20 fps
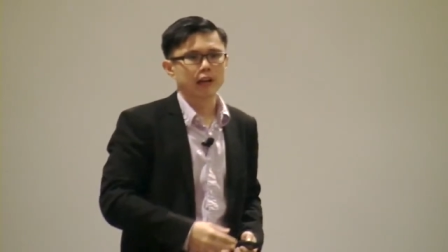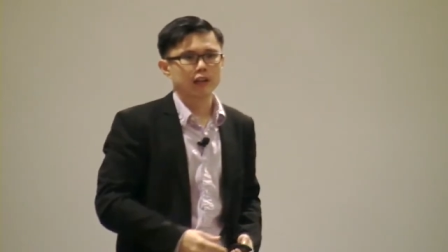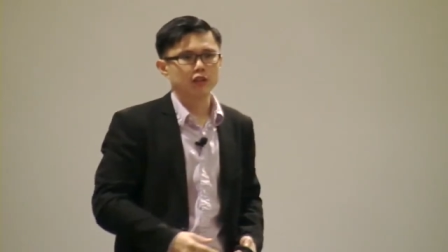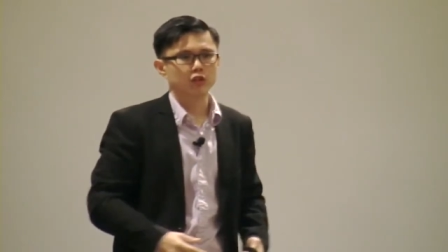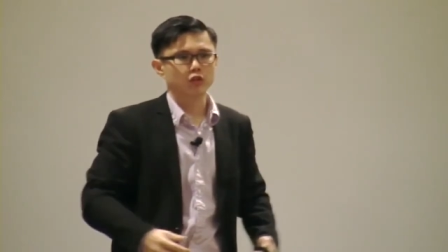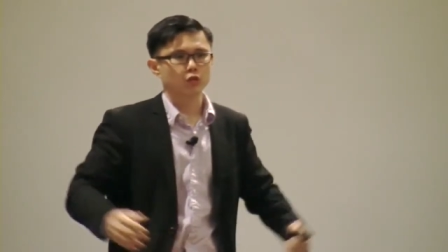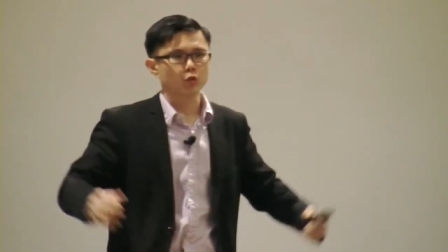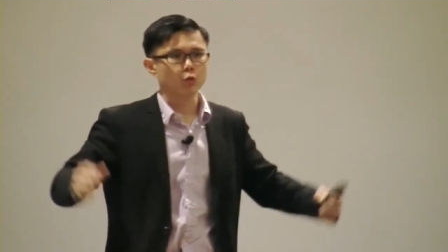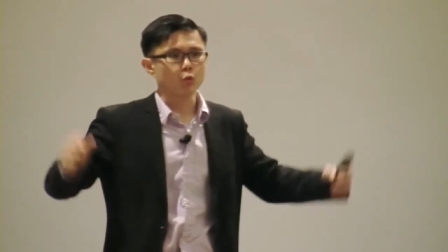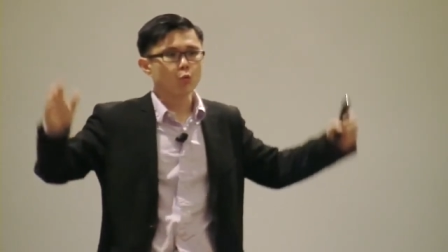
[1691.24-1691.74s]

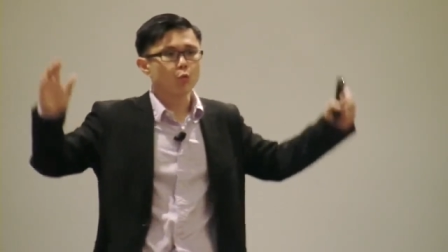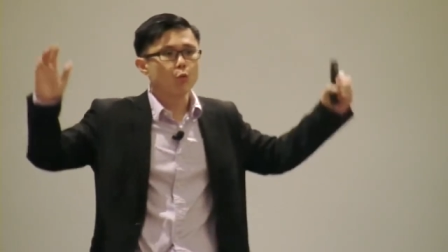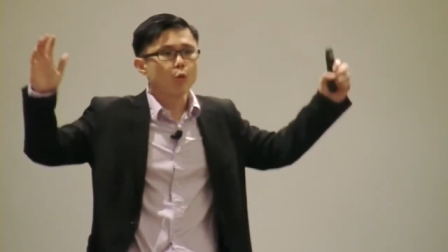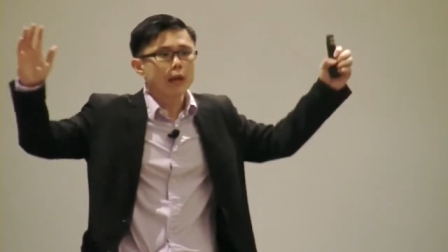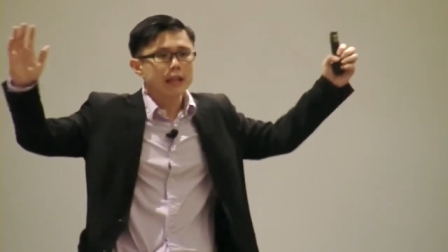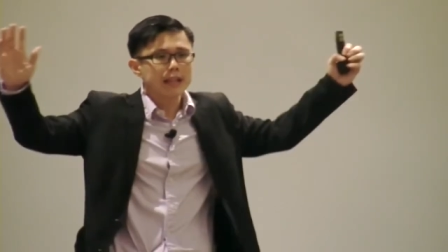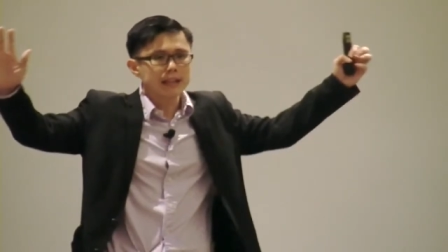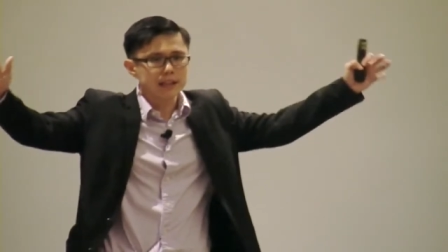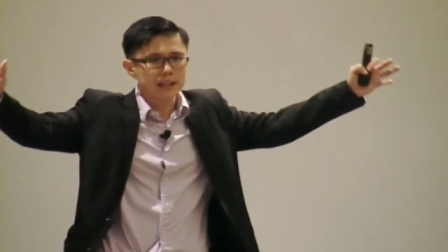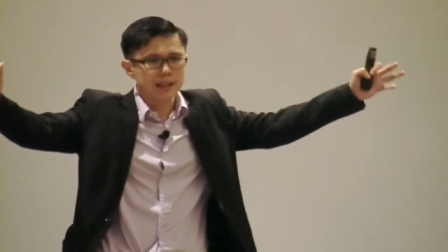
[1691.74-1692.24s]
us to
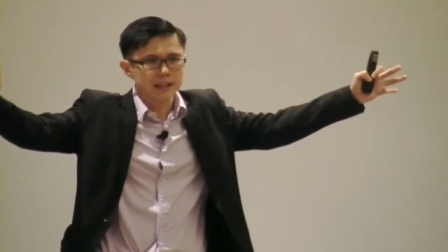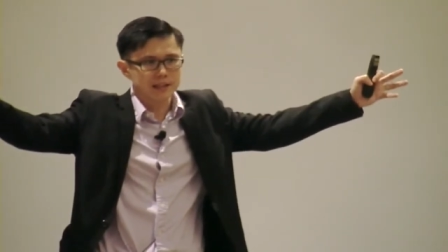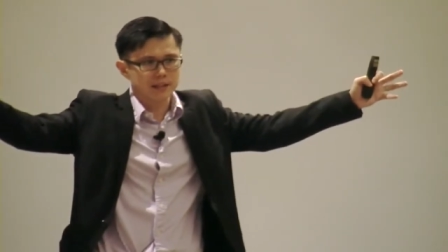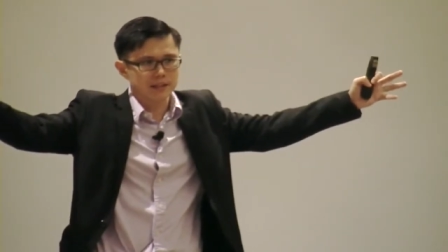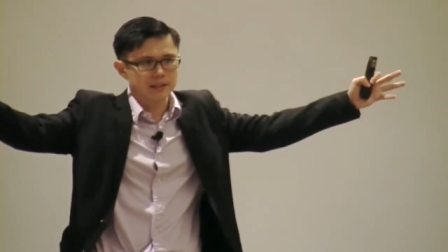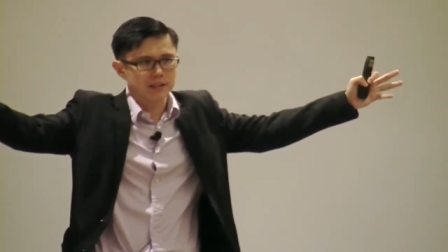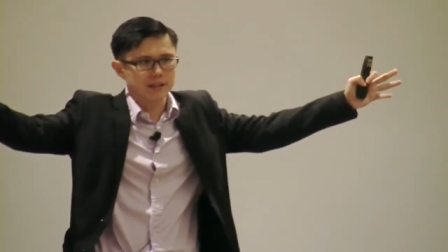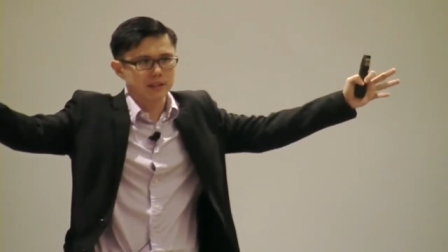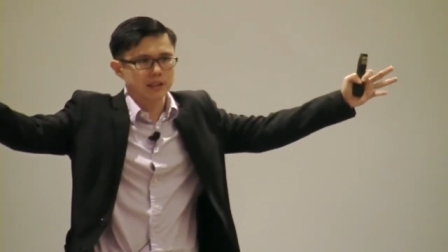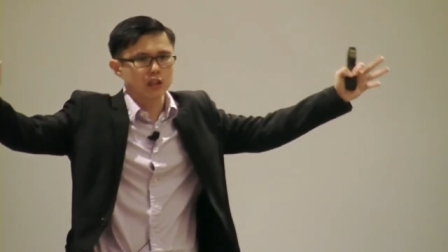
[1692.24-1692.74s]

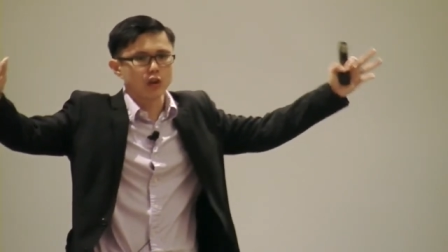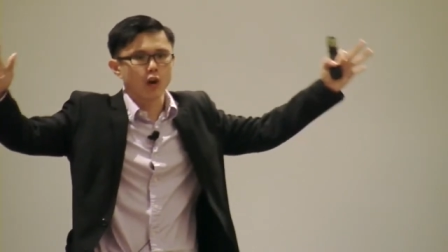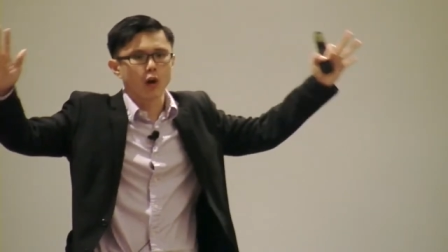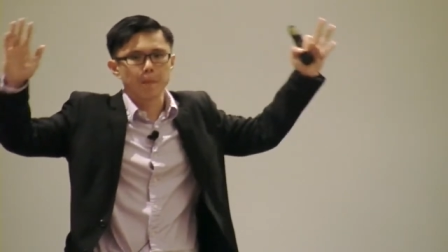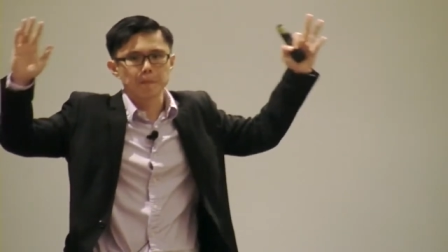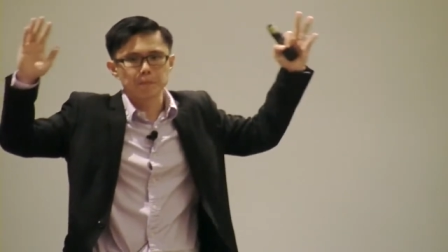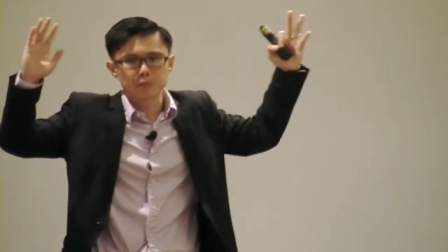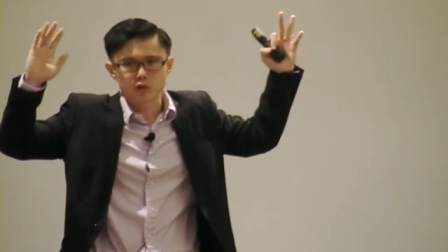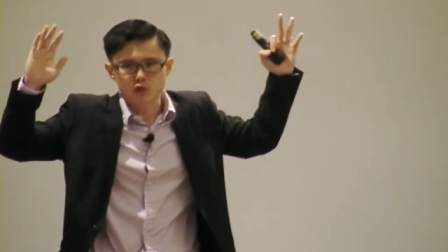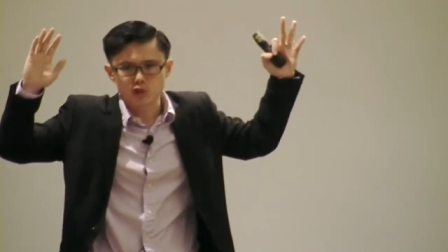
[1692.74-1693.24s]
witness the
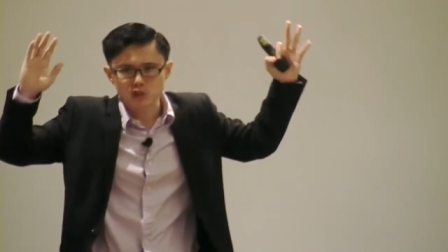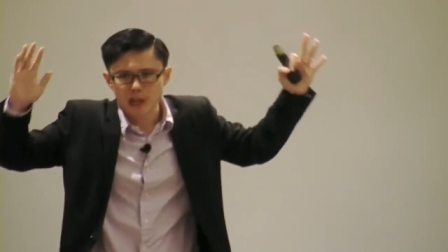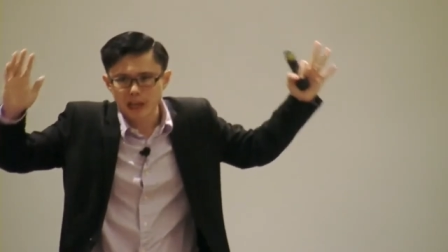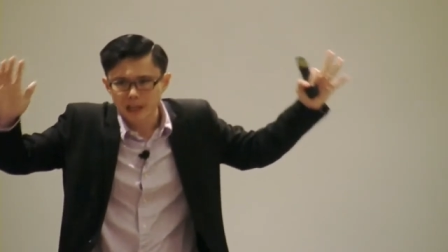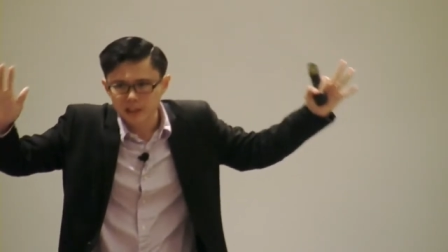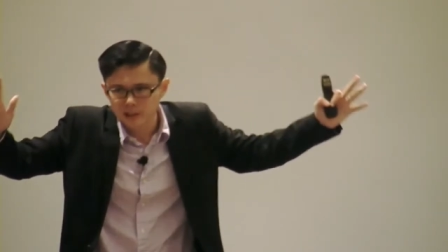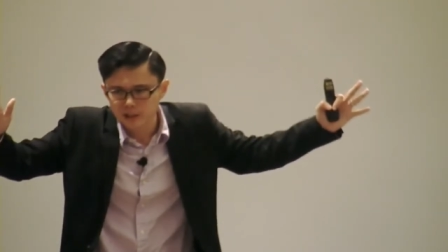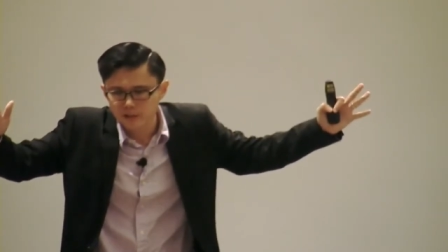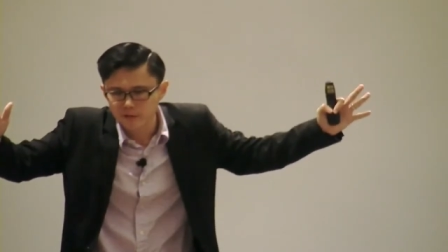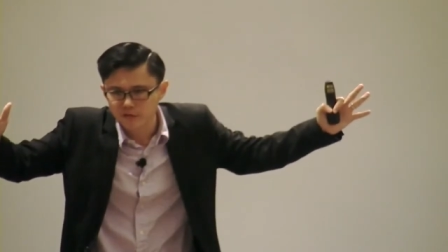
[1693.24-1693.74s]

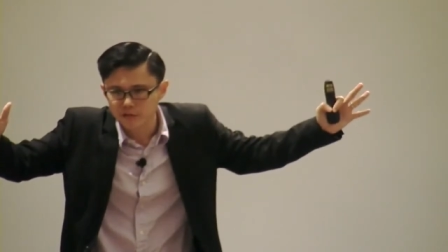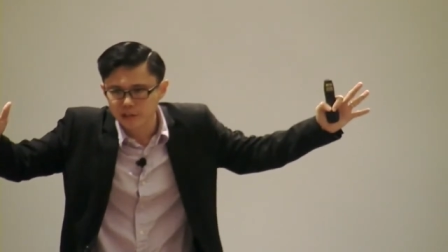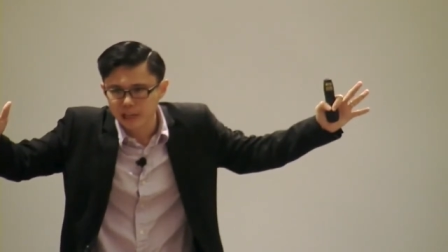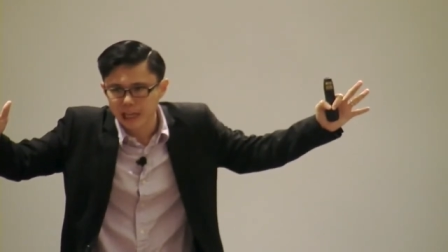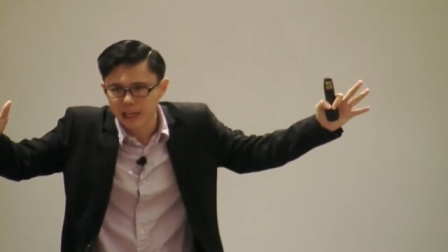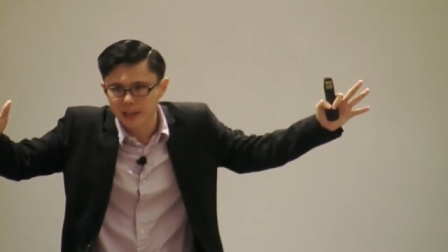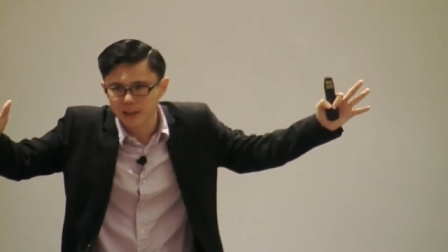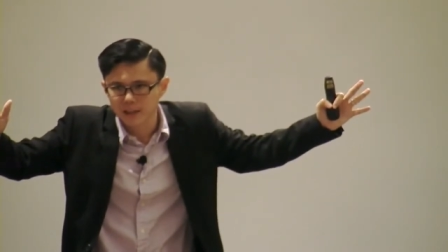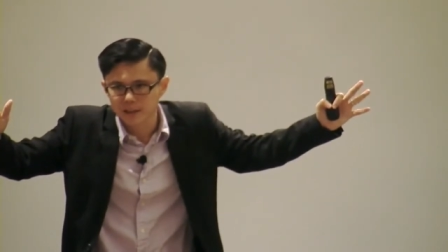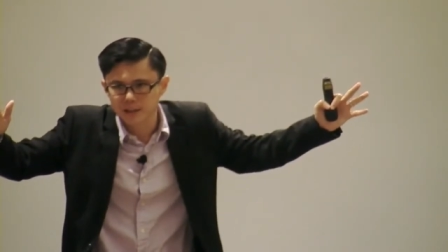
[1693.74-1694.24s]
objective
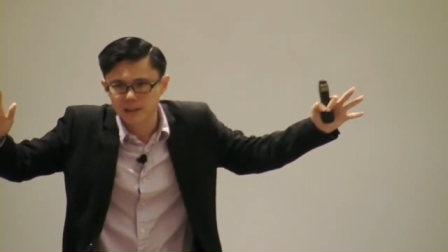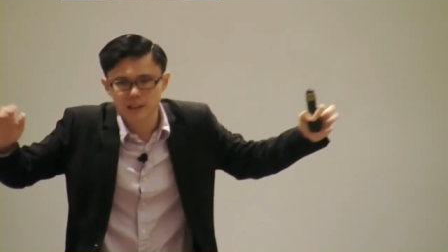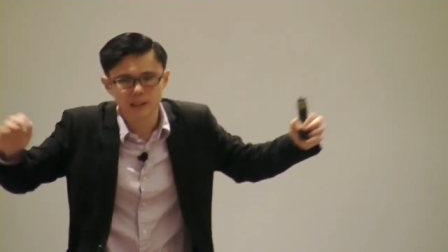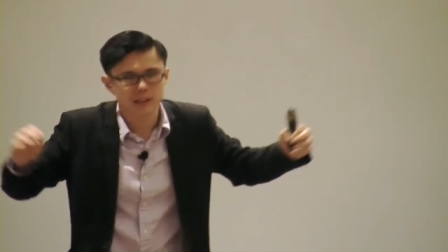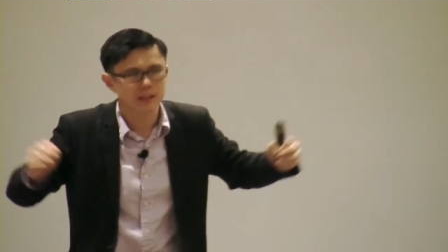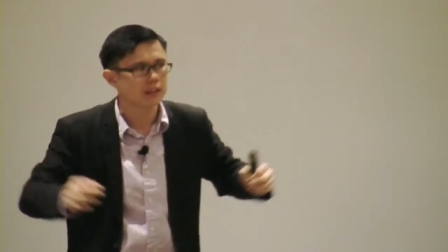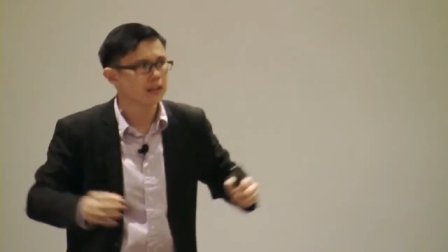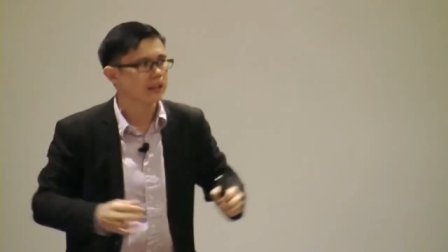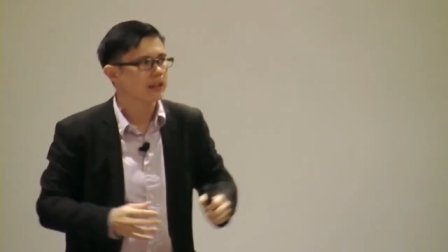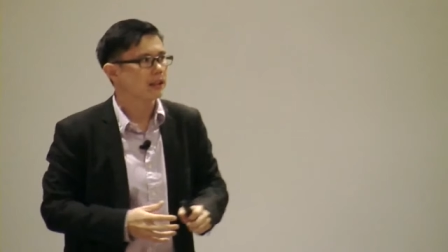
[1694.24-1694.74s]

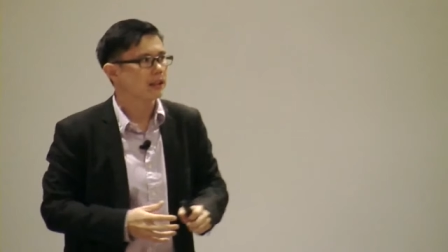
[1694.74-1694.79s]
reality.